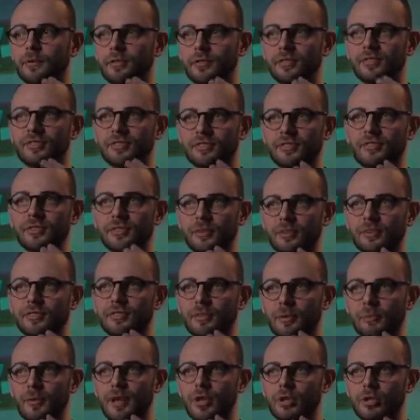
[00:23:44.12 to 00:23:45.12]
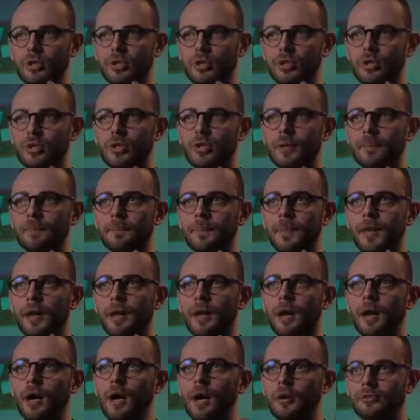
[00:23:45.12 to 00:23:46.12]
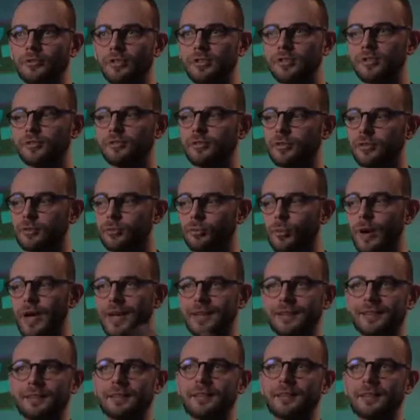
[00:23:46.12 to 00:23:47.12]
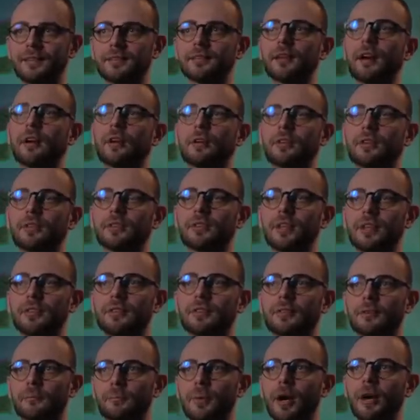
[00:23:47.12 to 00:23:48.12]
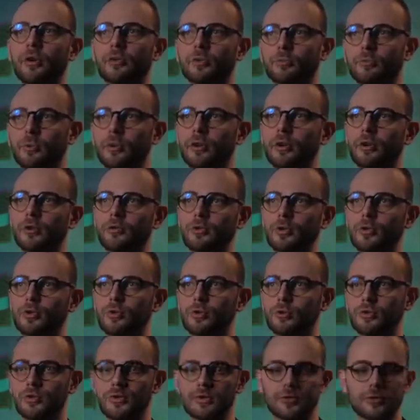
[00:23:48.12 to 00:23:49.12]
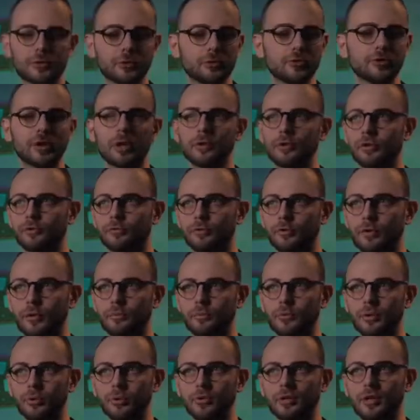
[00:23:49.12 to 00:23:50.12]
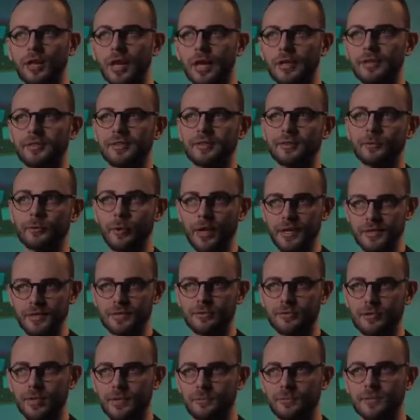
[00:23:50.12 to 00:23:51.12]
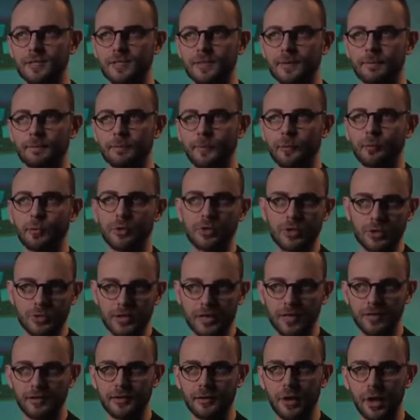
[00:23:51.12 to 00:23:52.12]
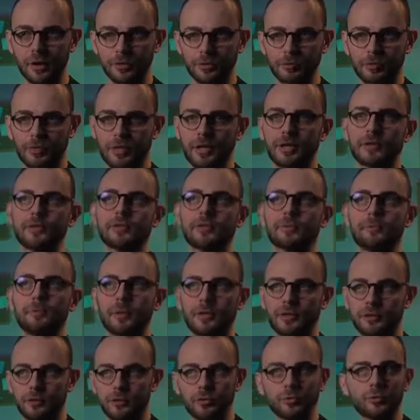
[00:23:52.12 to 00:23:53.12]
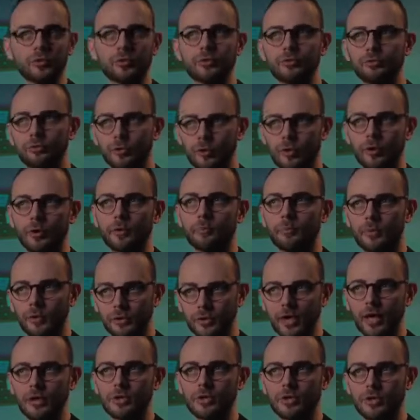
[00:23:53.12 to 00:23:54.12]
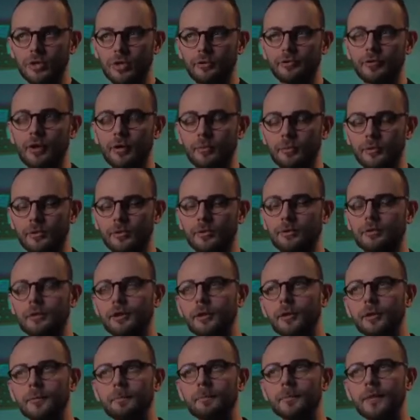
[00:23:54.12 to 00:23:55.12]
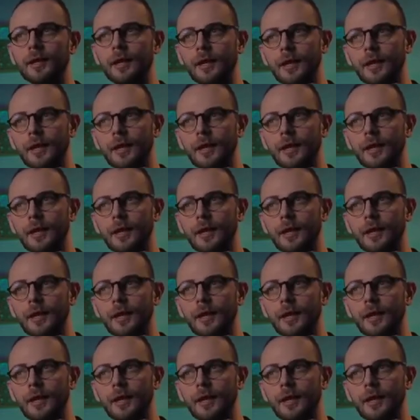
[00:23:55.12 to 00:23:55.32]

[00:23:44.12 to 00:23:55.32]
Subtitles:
summation of the different ways that Biosporin reduces. So starting from utilizing waste streams, which are then not burned but used for production of our material.